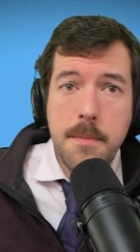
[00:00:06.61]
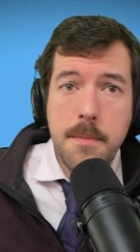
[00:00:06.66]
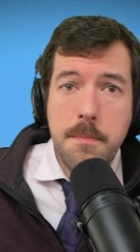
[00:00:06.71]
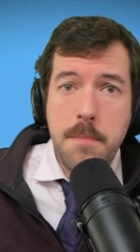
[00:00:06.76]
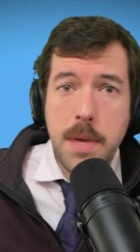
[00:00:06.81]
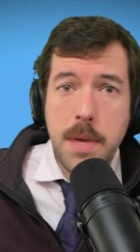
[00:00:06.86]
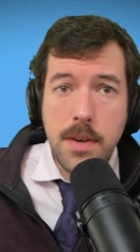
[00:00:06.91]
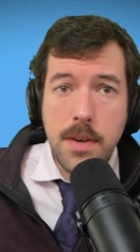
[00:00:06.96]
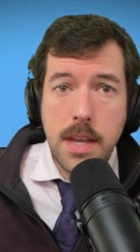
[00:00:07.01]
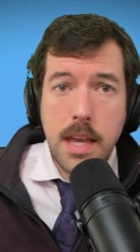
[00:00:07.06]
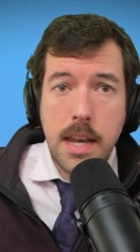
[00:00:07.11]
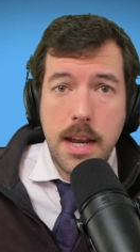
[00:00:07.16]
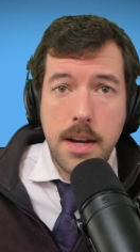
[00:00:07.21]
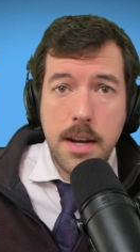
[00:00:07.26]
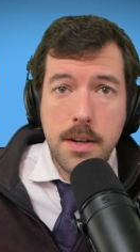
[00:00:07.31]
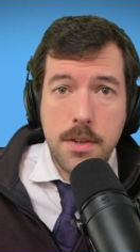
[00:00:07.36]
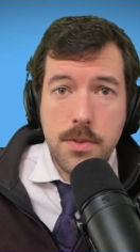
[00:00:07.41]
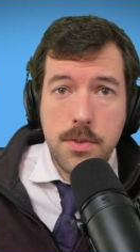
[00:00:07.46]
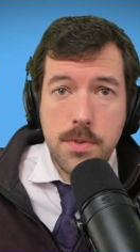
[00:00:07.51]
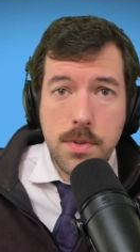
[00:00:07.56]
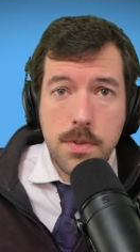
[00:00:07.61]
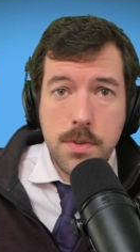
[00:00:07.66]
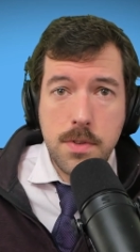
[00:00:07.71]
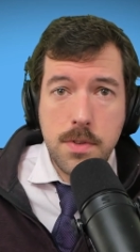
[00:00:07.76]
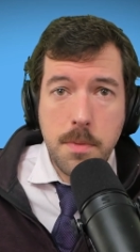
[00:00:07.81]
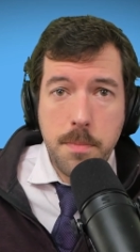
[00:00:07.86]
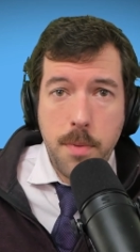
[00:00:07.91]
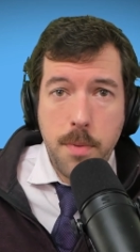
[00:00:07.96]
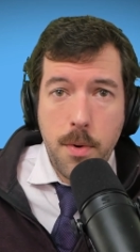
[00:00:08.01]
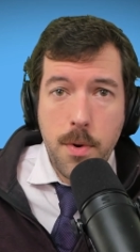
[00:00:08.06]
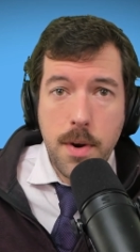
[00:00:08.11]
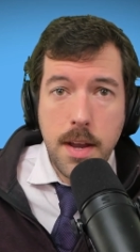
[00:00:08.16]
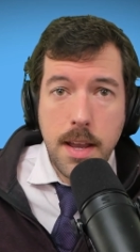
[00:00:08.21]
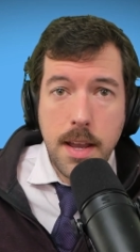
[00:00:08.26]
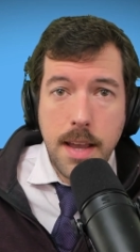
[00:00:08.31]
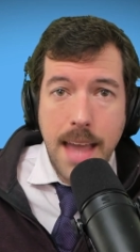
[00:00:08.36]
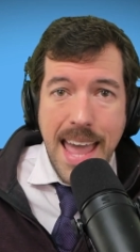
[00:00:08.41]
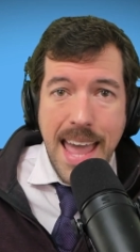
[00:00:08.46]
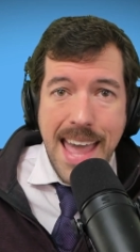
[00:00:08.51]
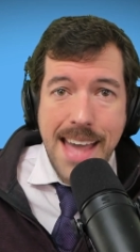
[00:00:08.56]
Billionaires
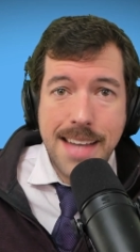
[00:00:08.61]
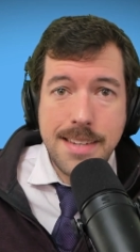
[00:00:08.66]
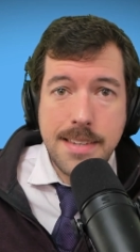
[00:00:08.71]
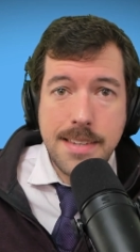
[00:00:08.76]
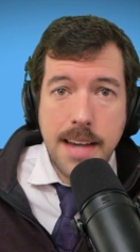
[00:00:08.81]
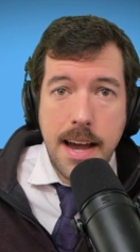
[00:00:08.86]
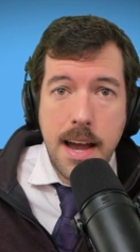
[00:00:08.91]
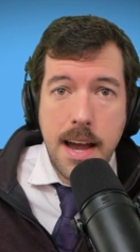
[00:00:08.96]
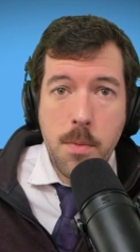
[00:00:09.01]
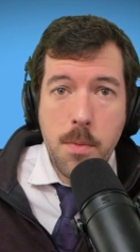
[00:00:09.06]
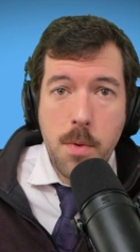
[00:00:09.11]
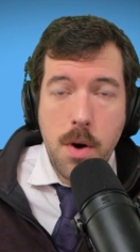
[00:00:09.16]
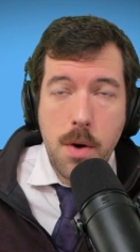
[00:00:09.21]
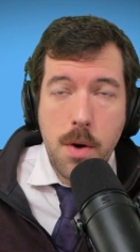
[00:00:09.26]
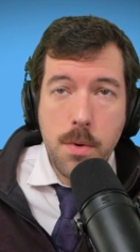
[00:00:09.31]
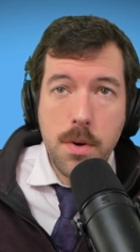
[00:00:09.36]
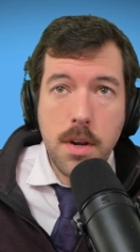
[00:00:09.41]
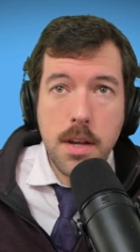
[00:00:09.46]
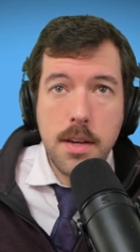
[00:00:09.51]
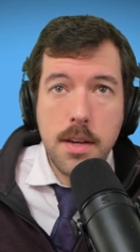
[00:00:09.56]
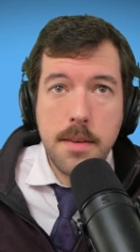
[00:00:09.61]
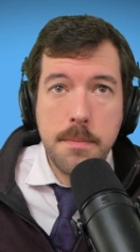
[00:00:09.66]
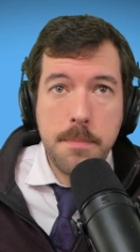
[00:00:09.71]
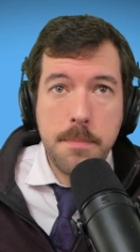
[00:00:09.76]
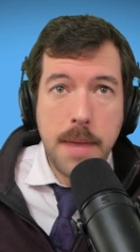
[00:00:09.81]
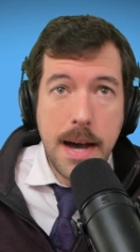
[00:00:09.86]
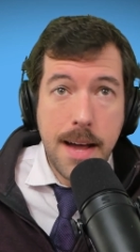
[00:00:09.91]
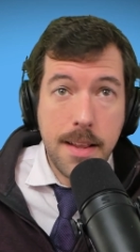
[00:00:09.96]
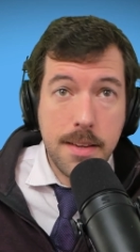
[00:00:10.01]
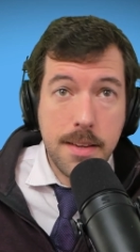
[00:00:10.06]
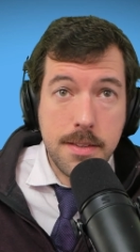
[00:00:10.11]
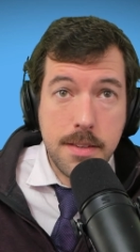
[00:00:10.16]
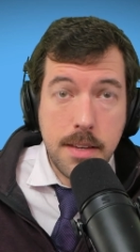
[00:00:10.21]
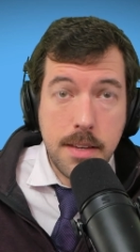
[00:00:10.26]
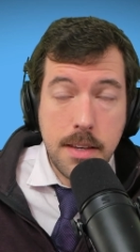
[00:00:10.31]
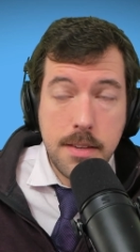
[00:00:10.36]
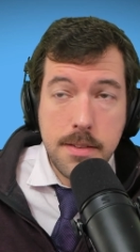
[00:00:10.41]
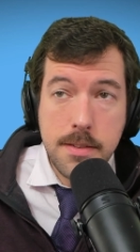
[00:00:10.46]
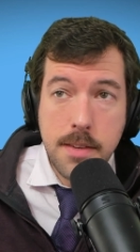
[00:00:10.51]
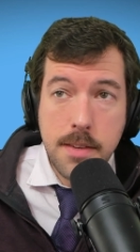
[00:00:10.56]
supporting anti-woke
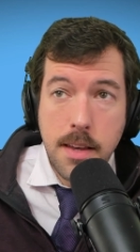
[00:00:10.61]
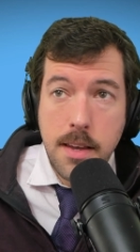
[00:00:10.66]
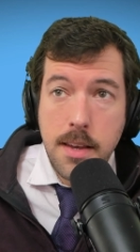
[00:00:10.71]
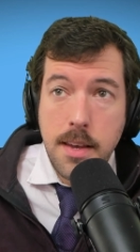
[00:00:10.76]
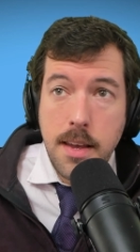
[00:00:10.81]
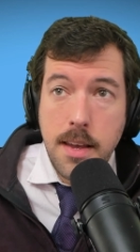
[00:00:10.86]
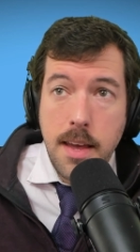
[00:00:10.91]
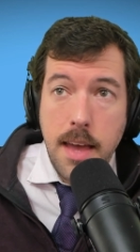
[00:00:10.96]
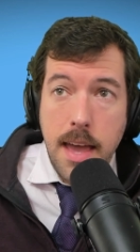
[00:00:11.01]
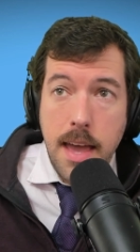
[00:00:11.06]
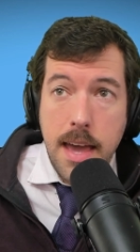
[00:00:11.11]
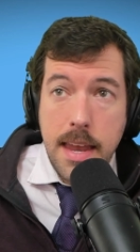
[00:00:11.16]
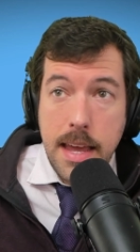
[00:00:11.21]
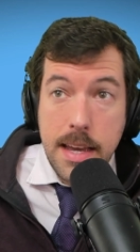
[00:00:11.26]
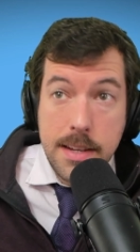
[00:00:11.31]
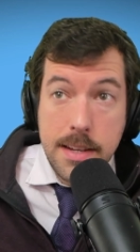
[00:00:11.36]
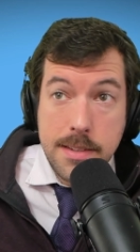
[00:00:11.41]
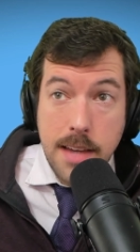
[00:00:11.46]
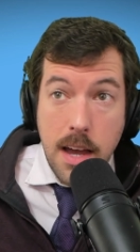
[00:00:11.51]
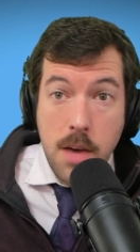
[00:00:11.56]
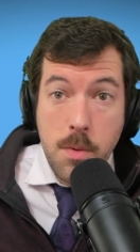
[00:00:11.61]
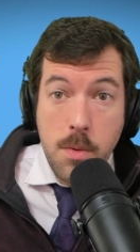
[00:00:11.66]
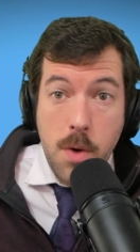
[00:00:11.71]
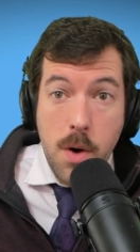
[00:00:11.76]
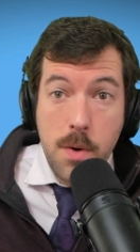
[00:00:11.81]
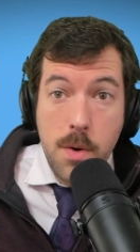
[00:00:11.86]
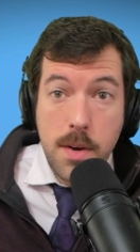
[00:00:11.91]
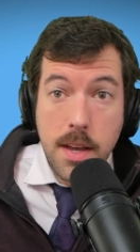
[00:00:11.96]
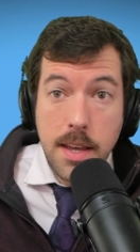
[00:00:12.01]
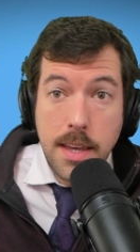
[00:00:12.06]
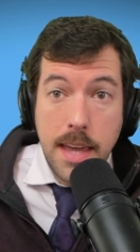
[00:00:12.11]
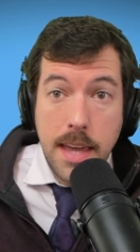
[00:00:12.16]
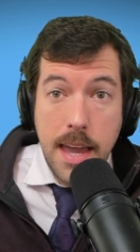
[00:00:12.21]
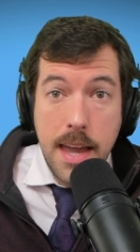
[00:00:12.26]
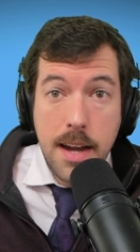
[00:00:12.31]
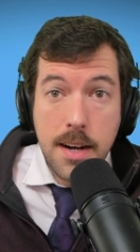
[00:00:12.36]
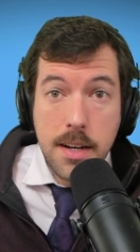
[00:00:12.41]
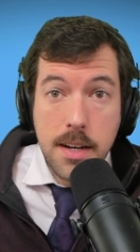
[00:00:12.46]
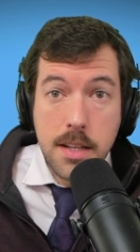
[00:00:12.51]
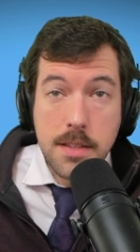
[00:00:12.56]
policies and anti-woke
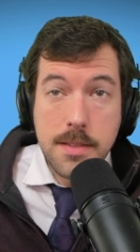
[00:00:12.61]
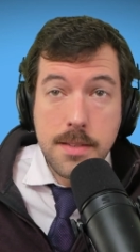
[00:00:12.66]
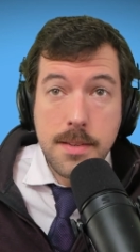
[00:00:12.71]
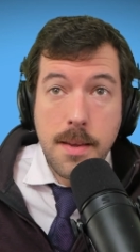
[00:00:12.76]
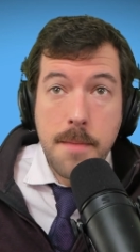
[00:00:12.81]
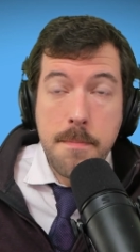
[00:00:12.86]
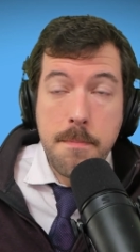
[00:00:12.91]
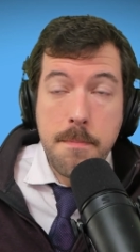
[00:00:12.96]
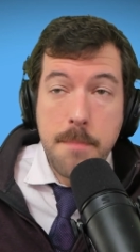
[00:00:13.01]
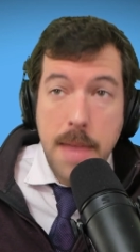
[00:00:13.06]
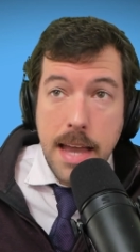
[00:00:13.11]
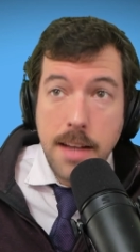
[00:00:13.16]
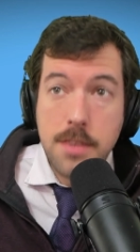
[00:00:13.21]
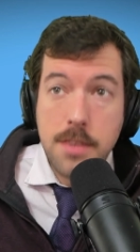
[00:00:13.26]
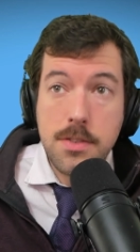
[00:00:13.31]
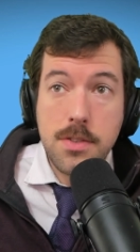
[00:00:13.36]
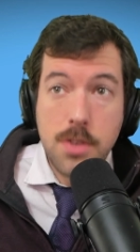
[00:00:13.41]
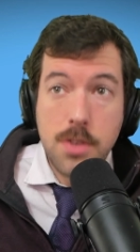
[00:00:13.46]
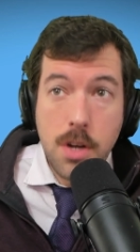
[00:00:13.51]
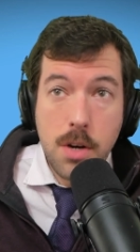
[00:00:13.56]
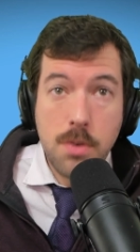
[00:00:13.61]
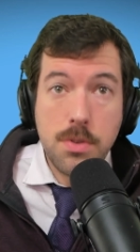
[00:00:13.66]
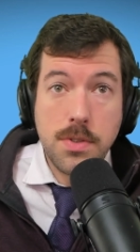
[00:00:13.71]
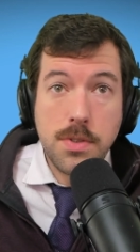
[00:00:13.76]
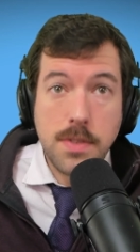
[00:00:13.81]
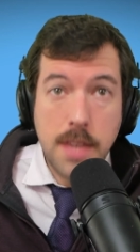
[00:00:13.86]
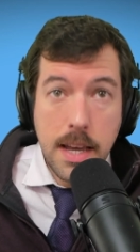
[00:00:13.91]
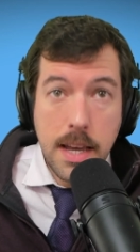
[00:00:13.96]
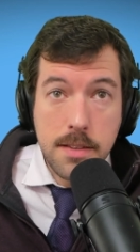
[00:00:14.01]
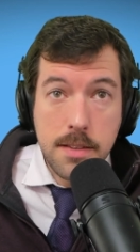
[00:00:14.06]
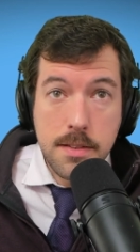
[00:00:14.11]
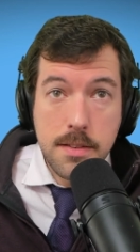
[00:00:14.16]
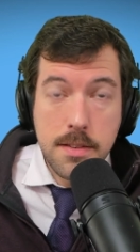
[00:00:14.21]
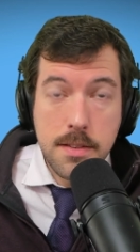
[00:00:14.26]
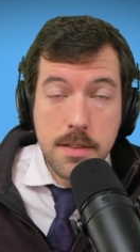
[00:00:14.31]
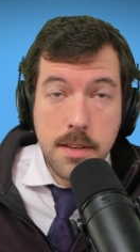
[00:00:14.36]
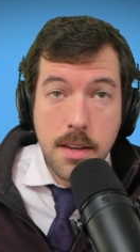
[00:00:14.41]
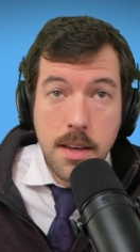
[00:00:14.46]
candidates makes no sense